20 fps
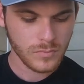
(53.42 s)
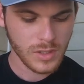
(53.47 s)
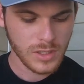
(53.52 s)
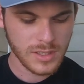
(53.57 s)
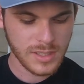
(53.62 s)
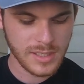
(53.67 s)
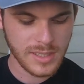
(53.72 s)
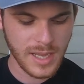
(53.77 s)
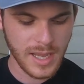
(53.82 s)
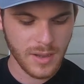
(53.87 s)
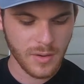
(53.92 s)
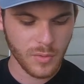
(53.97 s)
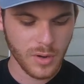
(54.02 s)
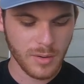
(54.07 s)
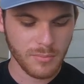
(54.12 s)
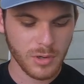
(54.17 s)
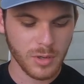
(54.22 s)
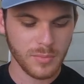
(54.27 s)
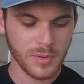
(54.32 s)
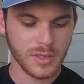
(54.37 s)
today what
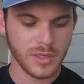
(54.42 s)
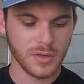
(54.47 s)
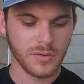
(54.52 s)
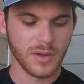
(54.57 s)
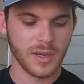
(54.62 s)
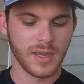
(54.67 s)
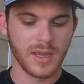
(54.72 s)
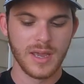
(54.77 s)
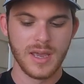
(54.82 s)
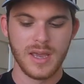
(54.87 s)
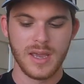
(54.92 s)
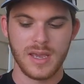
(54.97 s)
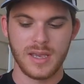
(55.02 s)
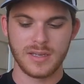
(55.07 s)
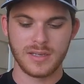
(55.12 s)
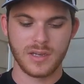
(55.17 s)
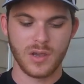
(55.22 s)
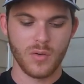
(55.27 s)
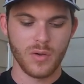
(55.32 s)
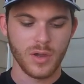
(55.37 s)
I'm going to be doing
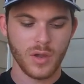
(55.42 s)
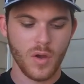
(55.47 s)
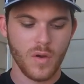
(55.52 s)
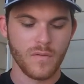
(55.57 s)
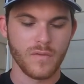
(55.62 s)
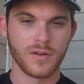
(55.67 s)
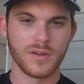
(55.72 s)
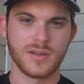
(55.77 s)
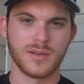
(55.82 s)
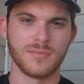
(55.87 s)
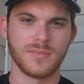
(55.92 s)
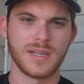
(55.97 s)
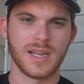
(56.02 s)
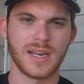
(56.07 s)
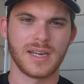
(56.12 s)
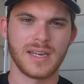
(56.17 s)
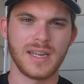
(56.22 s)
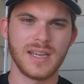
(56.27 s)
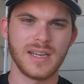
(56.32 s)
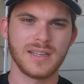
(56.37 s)
is going over some
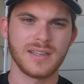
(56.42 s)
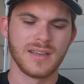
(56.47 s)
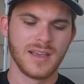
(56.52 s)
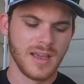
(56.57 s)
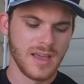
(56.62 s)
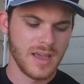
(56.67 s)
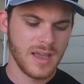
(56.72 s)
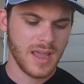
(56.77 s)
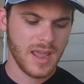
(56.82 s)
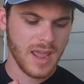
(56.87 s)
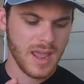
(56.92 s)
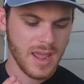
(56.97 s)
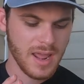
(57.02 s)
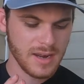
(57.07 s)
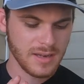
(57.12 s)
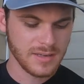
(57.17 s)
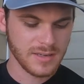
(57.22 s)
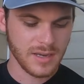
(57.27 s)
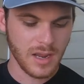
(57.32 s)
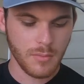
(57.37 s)
techniques
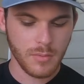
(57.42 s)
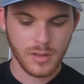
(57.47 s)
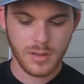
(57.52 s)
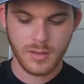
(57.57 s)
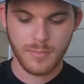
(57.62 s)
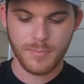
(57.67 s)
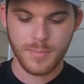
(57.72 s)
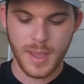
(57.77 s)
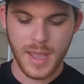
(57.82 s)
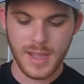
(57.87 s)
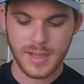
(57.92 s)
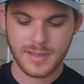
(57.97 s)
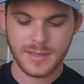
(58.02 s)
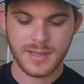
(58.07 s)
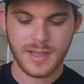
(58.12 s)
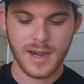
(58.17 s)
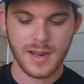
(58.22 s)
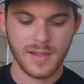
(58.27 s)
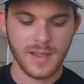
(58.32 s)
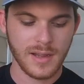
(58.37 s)
and some of the baits
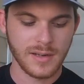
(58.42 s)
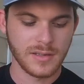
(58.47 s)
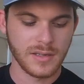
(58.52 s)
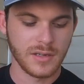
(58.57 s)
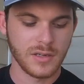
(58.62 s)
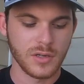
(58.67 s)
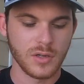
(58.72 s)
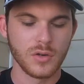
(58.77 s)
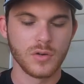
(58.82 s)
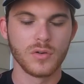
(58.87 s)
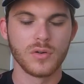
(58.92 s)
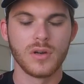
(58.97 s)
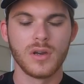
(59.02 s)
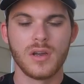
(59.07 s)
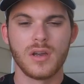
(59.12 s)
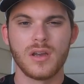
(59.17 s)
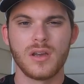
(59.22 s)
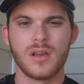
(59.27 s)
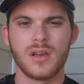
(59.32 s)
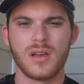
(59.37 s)
that I like to do,
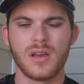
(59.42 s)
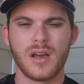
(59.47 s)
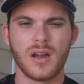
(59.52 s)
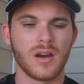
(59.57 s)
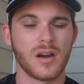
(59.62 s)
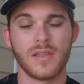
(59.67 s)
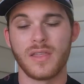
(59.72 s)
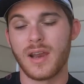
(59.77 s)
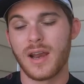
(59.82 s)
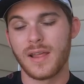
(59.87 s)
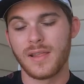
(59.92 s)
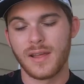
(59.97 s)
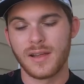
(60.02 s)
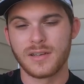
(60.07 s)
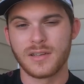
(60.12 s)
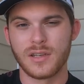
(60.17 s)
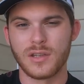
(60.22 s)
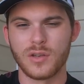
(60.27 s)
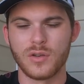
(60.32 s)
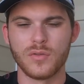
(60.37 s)
or that I
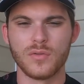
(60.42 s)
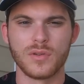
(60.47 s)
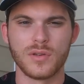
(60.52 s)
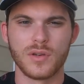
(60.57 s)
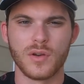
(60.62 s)
like to use